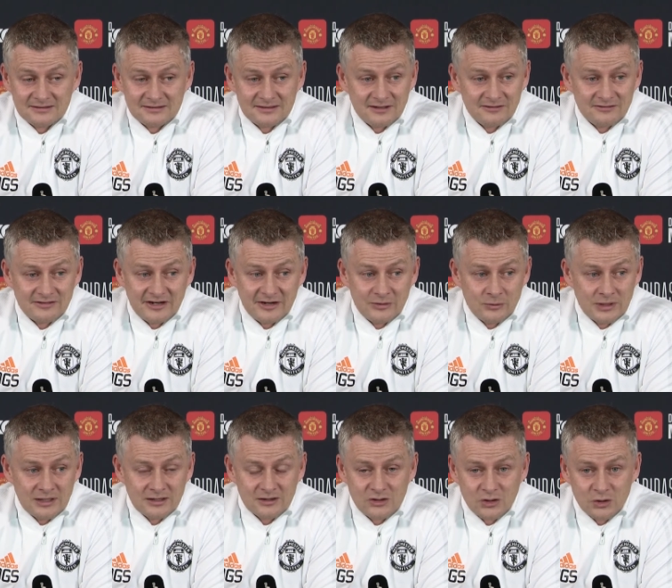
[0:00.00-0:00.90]
they're very
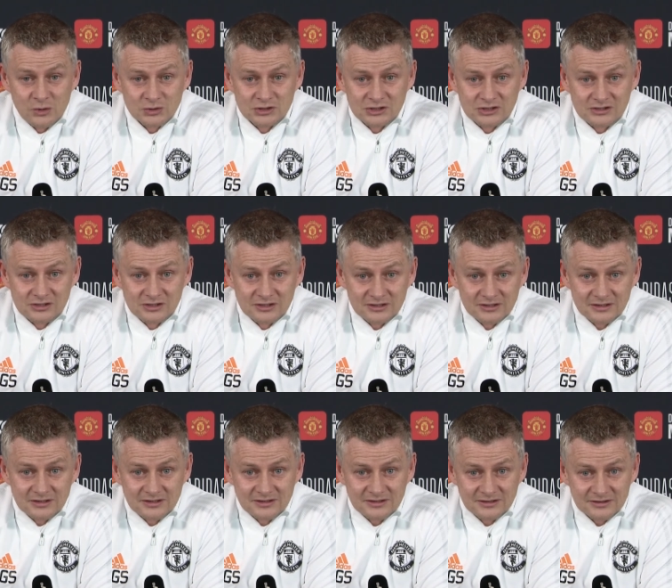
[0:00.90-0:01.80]
well coached.
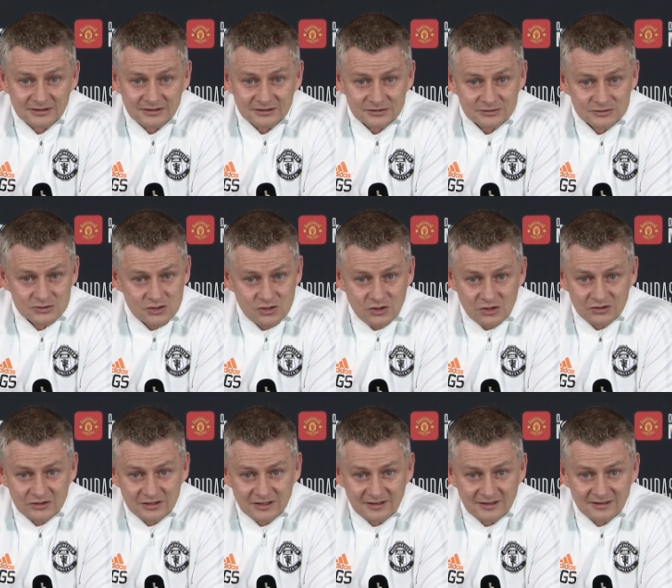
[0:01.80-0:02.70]

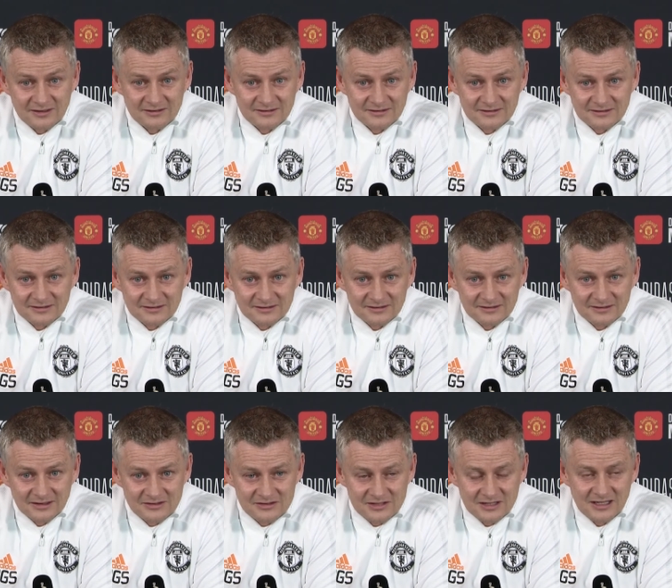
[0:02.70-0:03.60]
Scott and
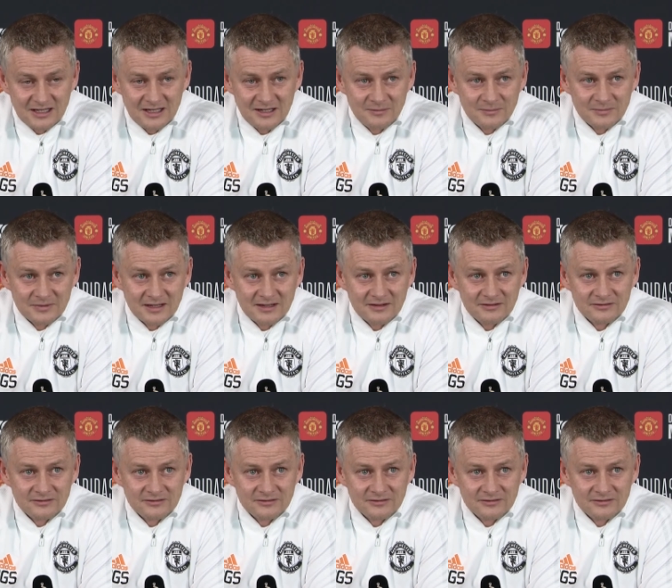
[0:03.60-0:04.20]
the team,